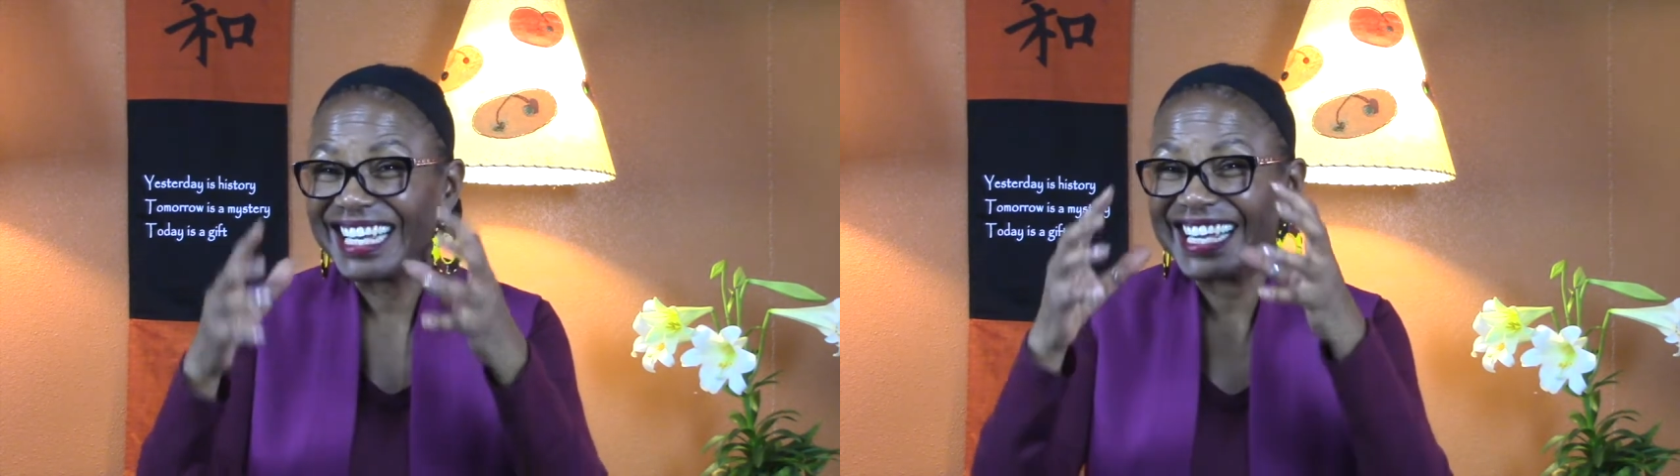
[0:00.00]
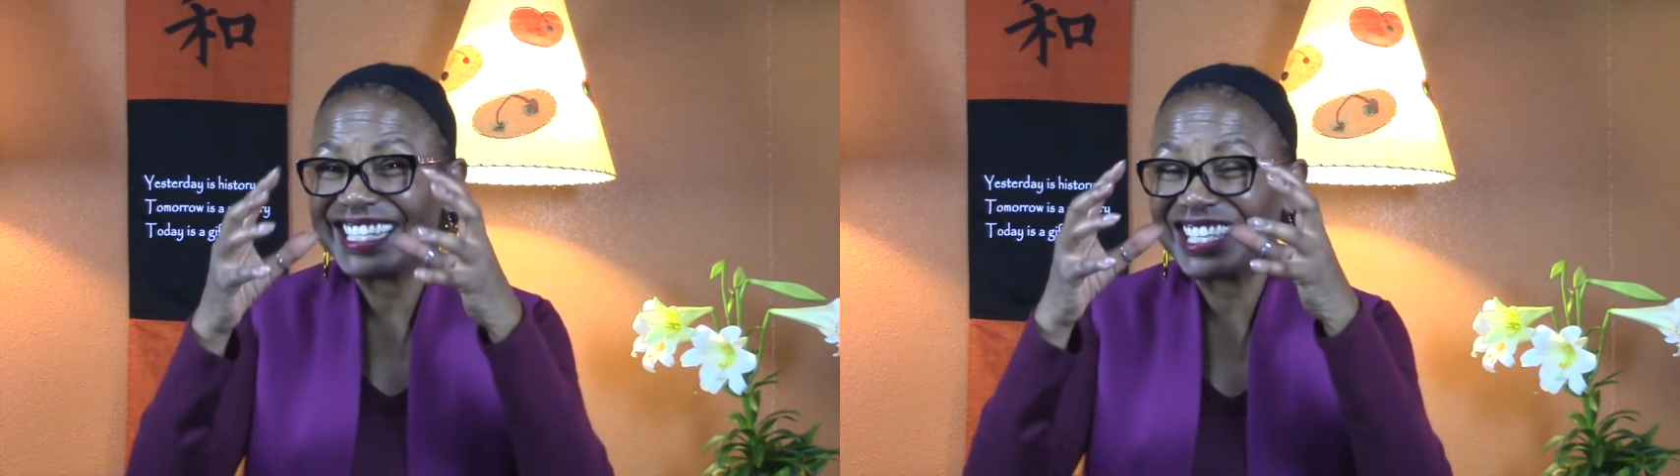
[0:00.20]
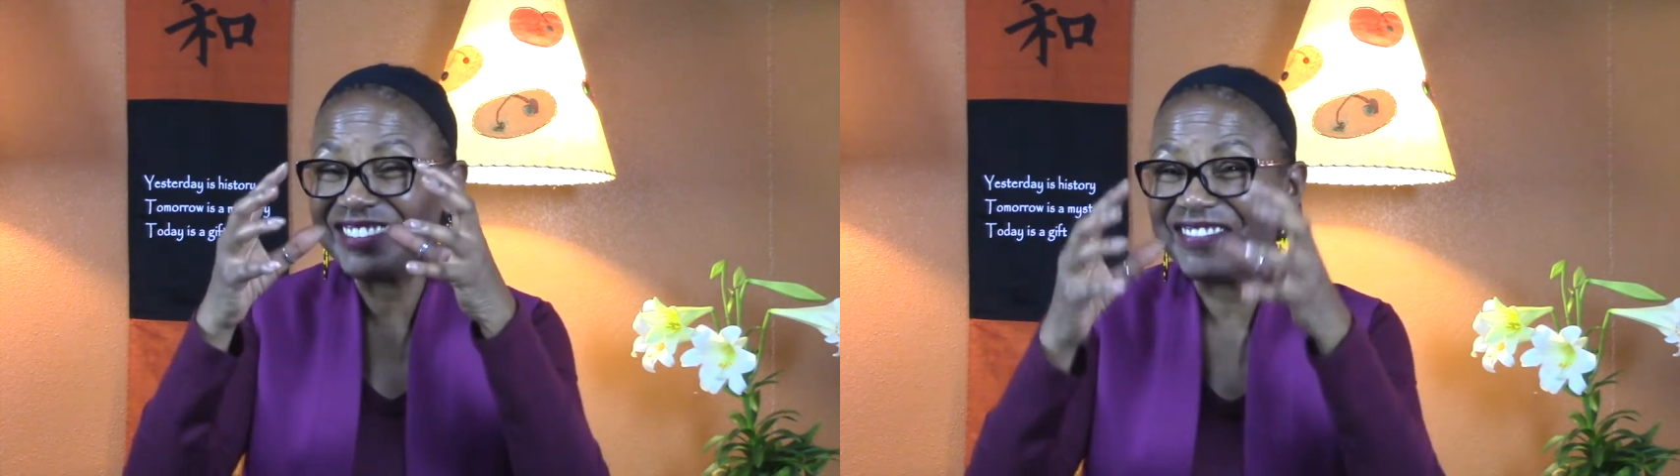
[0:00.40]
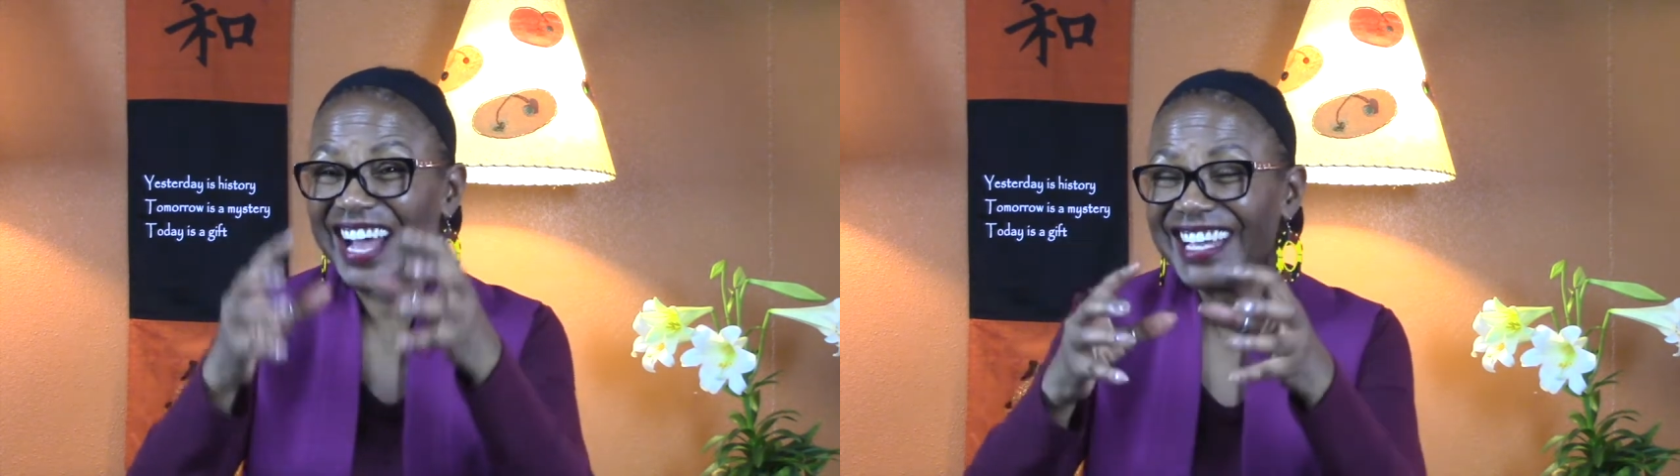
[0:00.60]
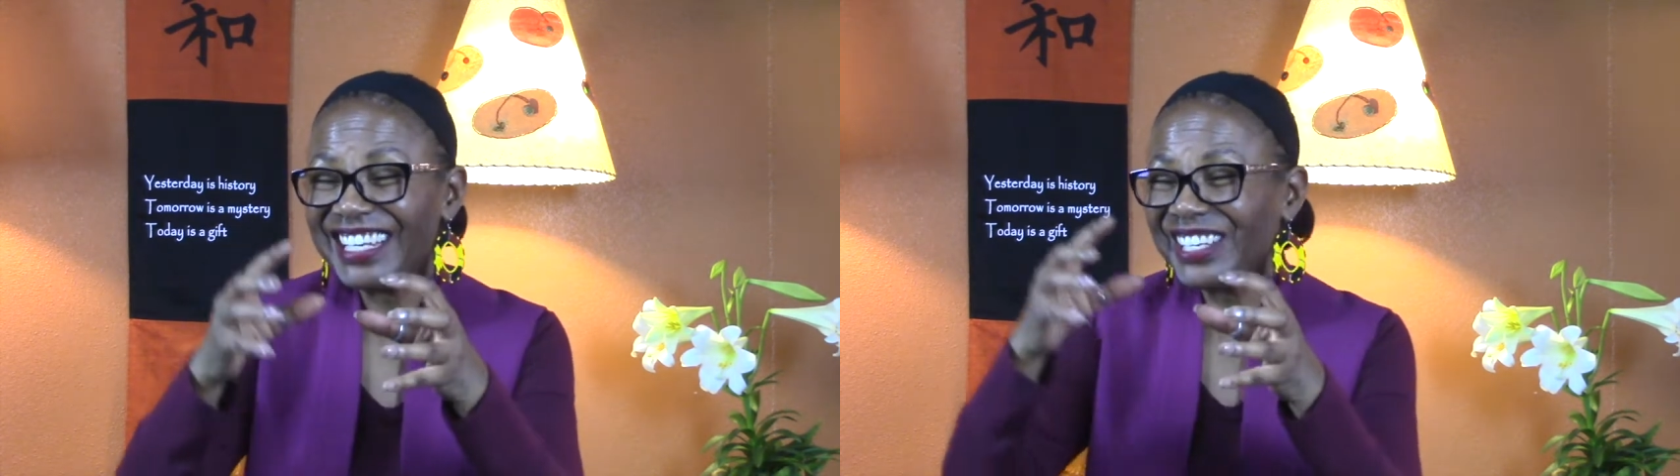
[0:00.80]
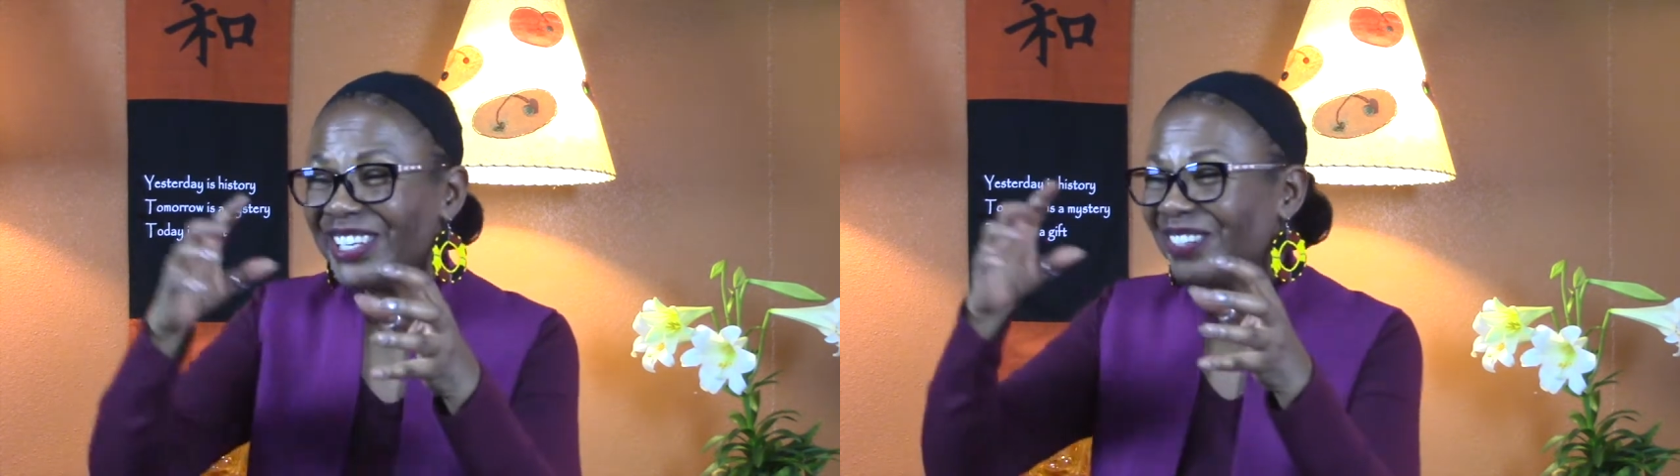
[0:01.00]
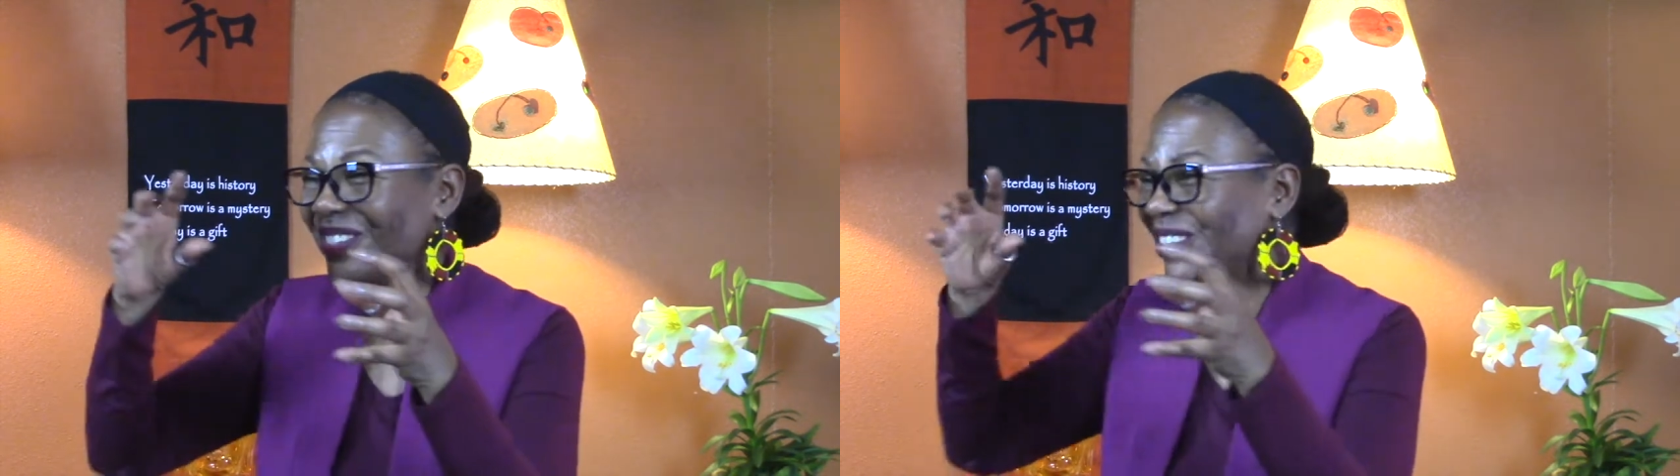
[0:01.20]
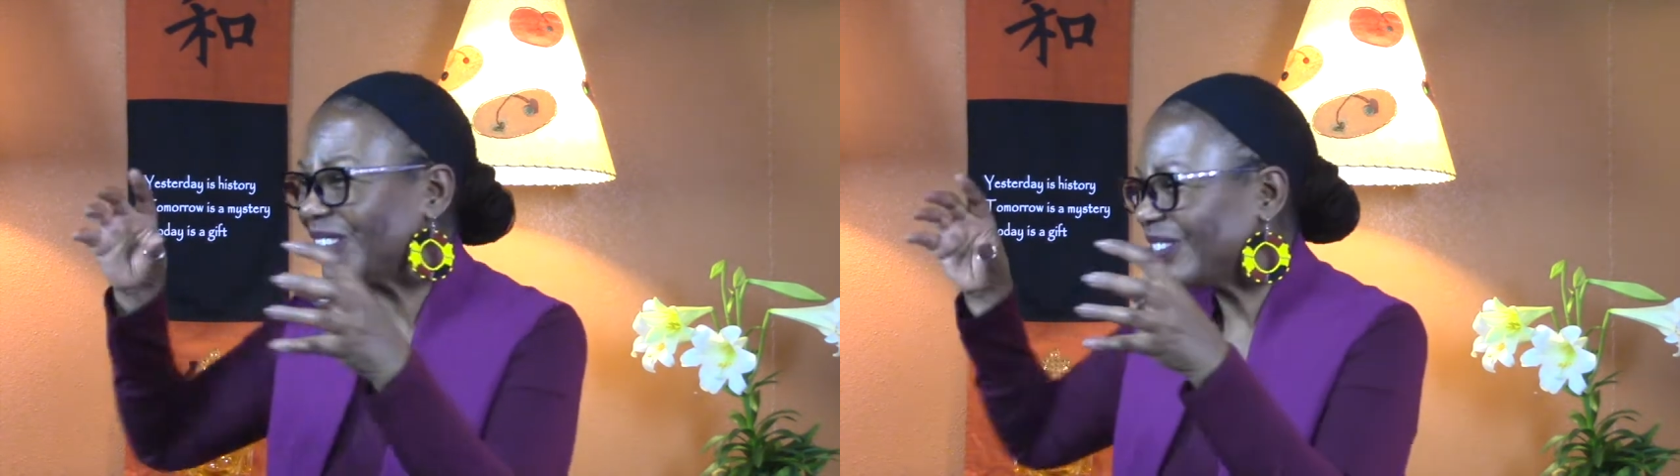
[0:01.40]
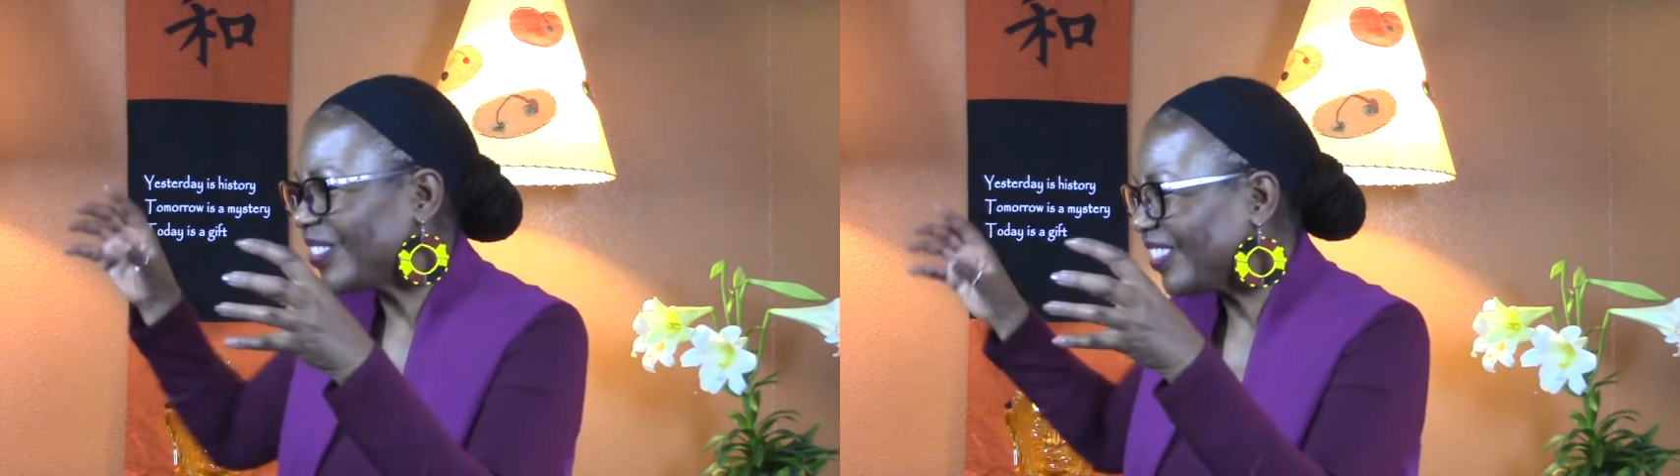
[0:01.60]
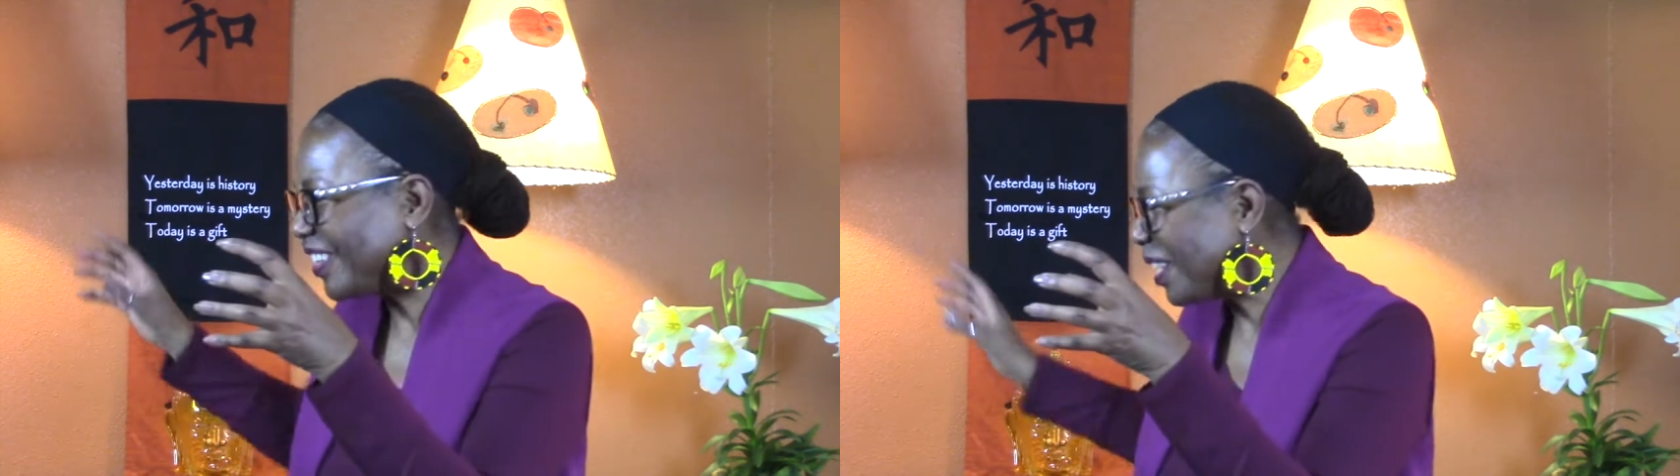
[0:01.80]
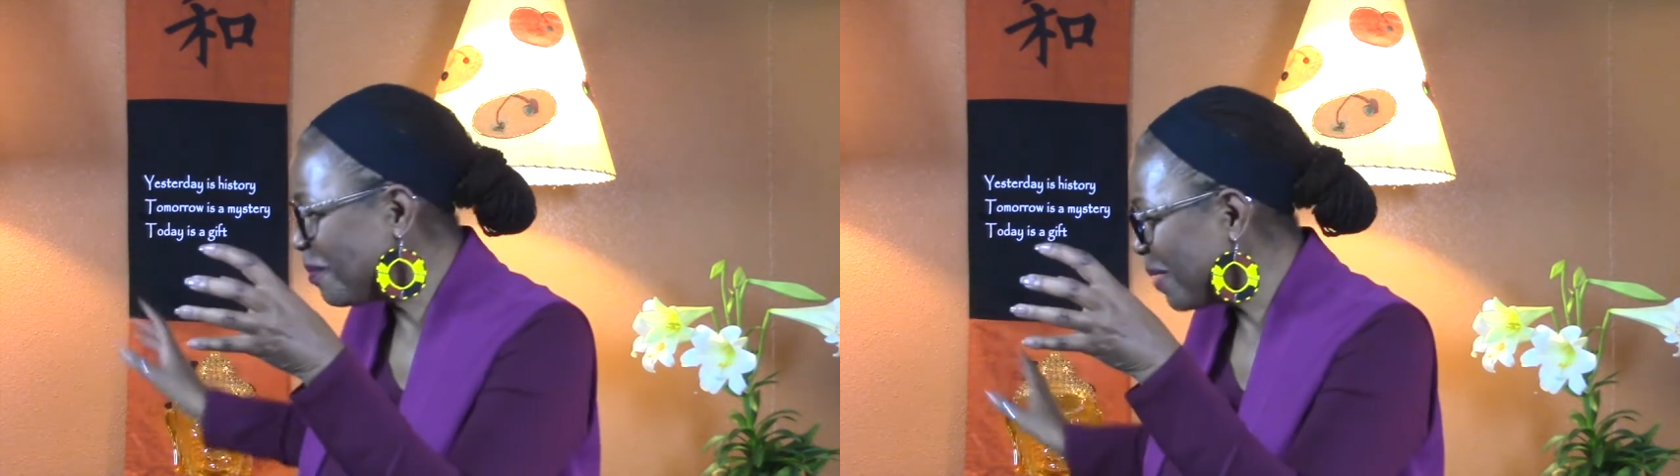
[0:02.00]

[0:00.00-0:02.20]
It's inviting you to think